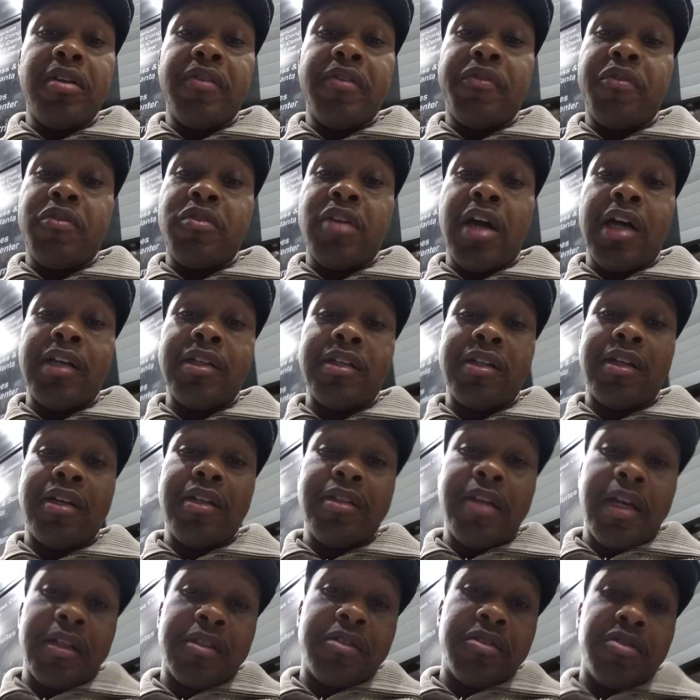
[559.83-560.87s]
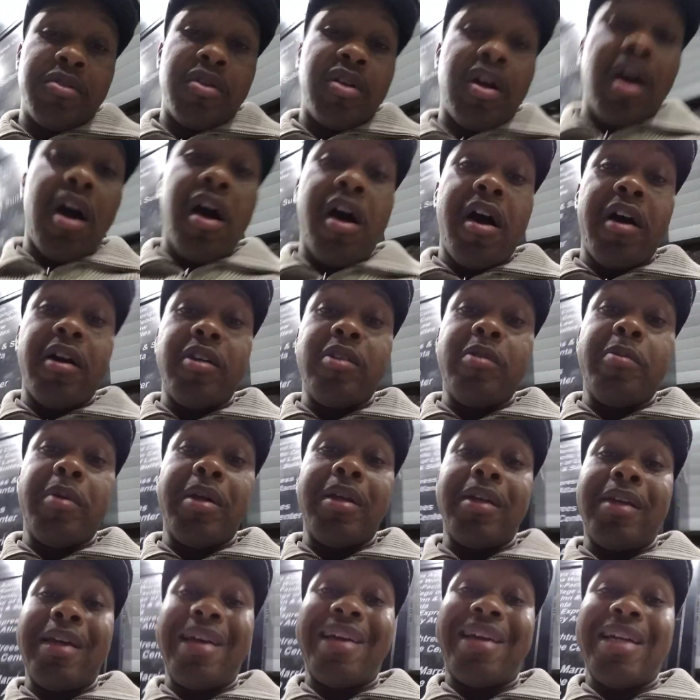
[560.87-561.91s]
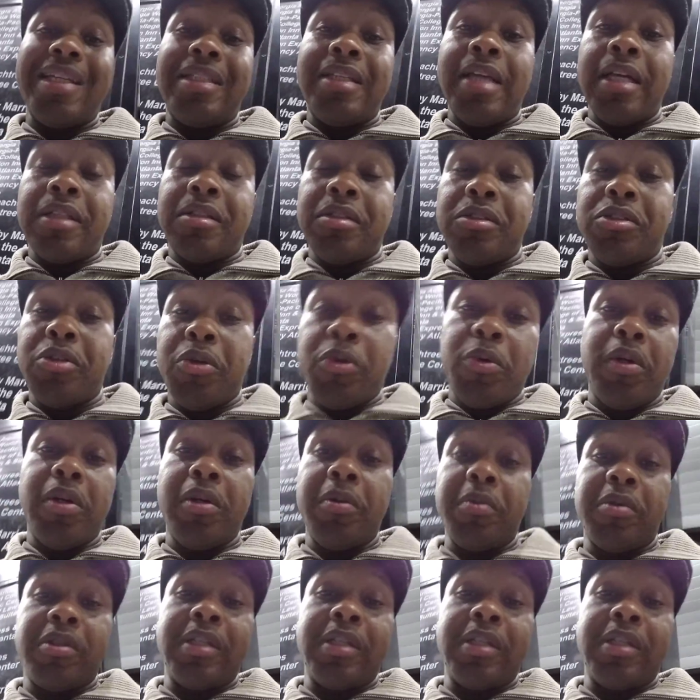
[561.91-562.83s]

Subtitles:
If you're not connected to God, you better get connected to Him,